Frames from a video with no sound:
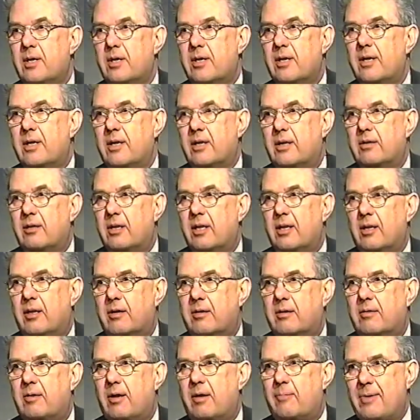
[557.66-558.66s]
in,
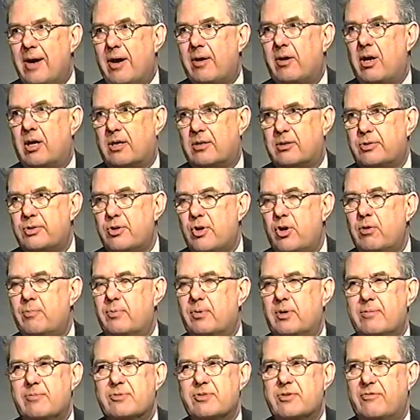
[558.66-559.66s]
in about October,
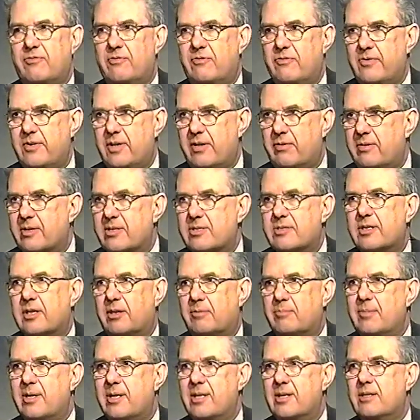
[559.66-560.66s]
he was a very sick
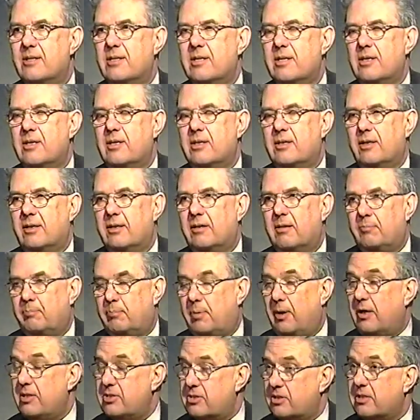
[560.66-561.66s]
man, uh,
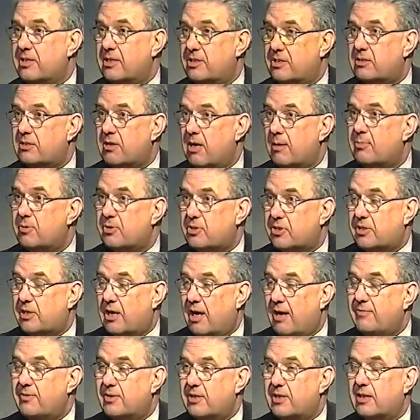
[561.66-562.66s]
partially almost
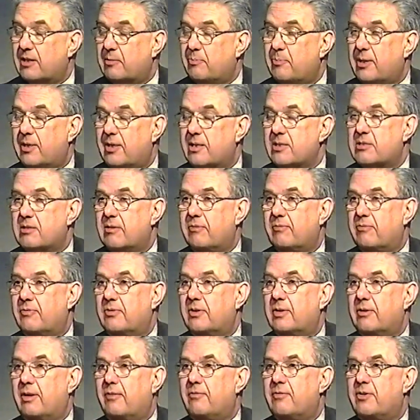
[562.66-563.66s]
starved to death because of, uh,
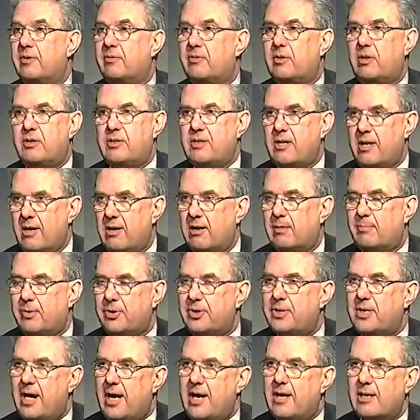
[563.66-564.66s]
of the terrible
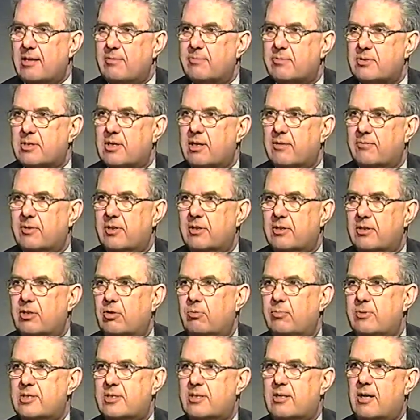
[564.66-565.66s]
diet he was given until
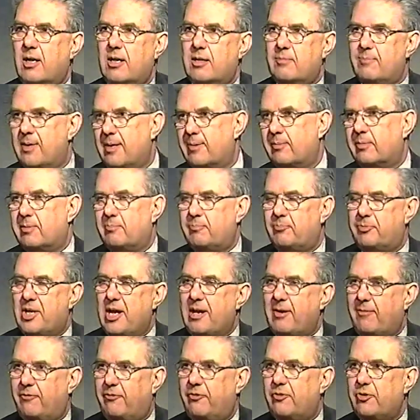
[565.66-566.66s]
we started to be able to
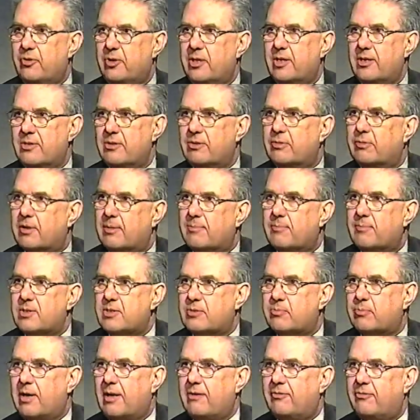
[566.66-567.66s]
take food into him. His
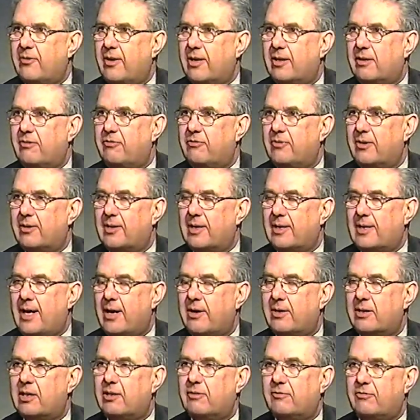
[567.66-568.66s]
wife finally figured out how
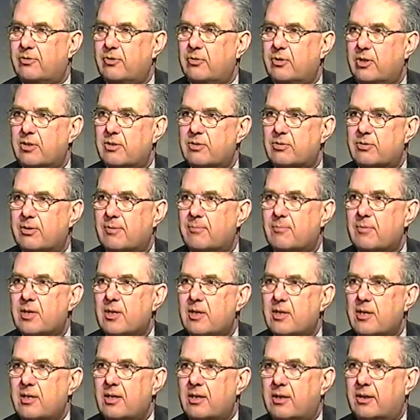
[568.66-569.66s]
to get food into him
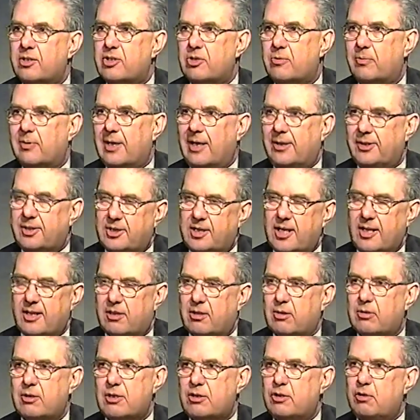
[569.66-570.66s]
because you were allowed to take
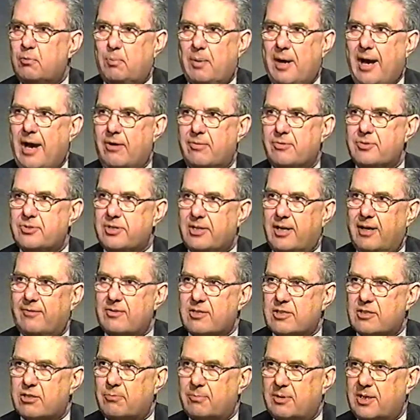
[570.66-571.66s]
32 pounds in every
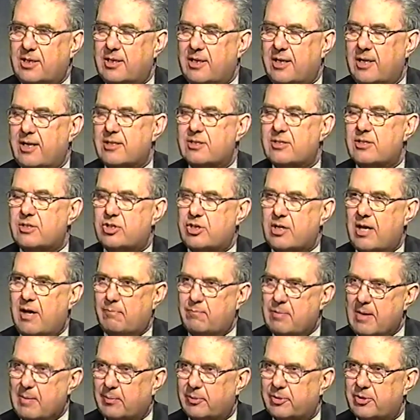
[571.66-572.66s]
so many days, and she had
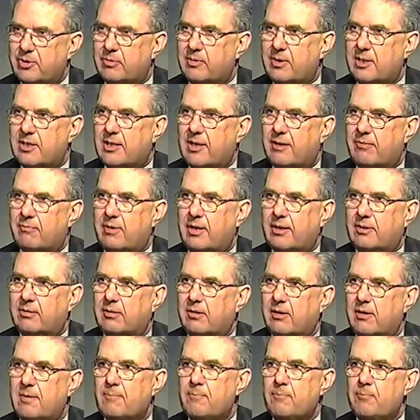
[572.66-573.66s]
people doing that
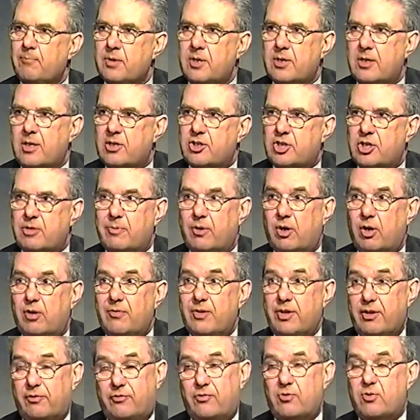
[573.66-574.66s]
regularly. She went over
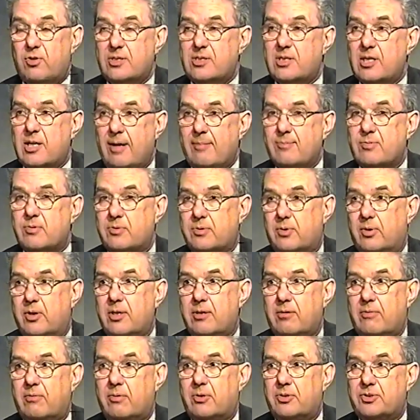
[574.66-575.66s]
there four times, was only,
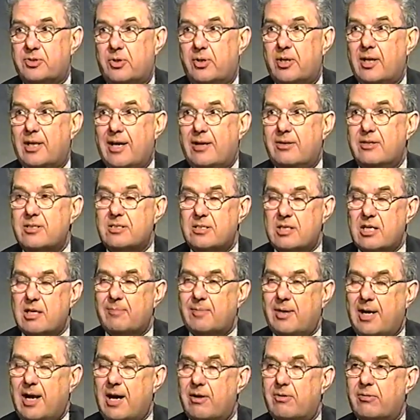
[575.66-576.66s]
was only allowed to see him
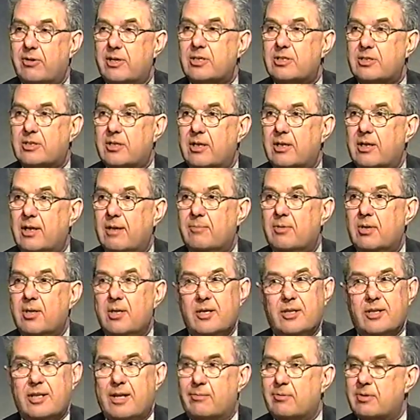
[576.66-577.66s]
an hour each time.
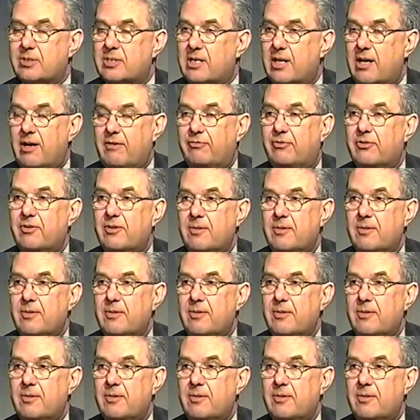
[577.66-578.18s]
They were tough.